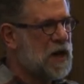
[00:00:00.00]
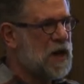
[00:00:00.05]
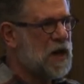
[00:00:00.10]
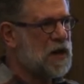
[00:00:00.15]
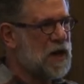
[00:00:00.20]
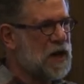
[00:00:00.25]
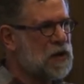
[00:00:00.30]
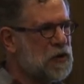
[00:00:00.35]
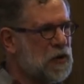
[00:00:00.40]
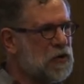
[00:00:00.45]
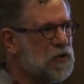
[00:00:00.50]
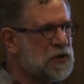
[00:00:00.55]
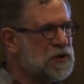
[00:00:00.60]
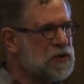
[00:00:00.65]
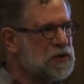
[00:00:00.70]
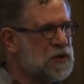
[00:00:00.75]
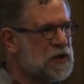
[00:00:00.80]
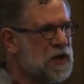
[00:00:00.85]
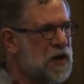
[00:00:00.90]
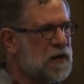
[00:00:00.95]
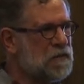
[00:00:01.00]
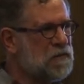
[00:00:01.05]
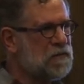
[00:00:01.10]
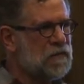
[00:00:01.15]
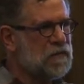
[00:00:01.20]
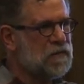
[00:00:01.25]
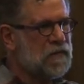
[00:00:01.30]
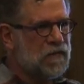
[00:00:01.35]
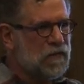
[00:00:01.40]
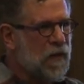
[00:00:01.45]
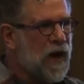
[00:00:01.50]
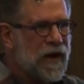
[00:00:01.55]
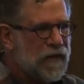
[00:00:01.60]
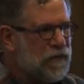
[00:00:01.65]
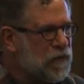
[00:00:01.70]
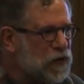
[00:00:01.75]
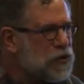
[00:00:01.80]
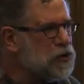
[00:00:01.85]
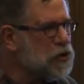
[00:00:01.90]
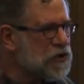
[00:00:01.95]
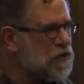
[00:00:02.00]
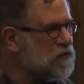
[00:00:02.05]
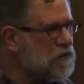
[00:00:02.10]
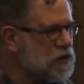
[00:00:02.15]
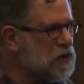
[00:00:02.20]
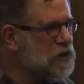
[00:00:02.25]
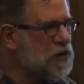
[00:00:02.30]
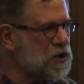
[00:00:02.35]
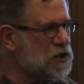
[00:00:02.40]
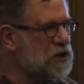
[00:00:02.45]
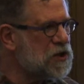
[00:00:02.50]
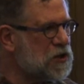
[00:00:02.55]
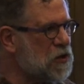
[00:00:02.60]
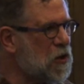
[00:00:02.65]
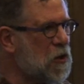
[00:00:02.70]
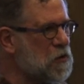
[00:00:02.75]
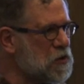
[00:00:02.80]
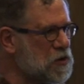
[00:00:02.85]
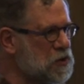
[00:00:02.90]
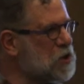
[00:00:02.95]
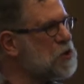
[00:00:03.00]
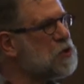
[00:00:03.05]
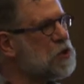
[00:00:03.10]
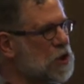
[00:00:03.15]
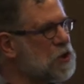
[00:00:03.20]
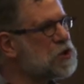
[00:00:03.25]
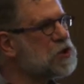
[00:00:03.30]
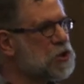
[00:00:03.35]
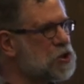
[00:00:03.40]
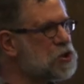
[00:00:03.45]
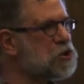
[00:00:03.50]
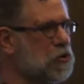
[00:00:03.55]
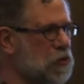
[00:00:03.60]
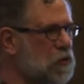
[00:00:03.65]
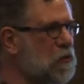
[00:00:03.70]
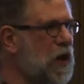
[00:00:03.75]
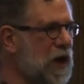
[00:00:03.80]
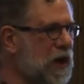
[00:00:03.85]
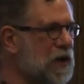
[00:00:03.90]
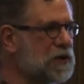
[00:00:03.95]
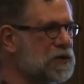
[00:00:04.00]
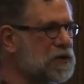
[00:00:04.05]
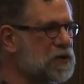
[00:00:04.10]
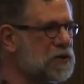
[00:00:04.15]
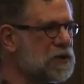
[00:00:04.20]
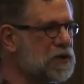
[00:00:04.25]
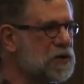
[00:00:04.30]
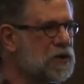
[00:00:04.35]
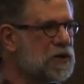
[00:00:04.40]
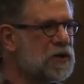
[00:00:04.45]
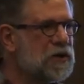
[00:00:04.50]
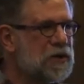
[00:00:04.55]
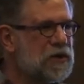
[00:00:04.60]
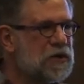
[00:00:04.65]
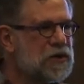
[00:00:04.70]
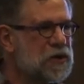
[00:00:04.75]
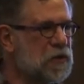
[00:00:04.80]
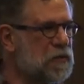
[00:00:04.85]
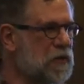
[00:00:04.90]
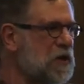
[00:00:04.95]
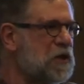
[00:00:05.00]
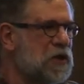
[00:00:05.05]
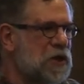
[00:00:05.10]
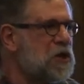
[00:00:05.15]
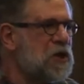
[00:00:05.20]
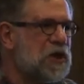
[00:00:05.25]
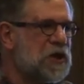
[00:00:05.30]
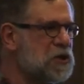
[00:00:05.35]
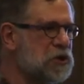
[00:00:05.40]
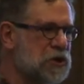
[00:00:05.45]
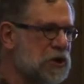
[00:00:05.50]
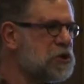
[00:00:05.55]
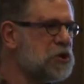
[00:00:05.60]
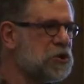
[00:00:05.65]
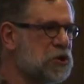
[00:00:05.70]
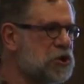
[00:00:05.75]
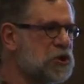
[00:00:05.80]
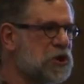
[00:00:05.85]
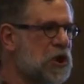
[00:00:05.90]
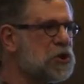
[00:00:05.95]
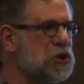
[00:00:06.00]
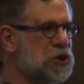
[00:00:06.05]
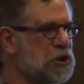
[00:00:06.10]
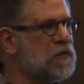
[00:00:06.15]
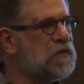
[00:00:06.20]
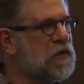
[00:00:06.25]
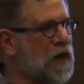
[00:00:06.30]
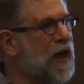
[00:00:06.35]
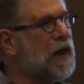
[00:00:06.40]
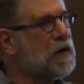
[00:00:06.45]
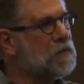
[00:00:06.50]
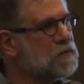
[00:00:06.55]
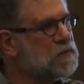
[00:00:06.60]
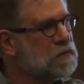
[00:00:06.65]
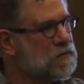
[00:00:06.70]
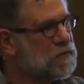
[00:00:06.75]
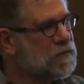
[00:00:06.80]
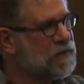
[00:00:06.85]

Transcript: and I noticed that my version of TDD always did things in certain ways. So BDD is just a discussion of that.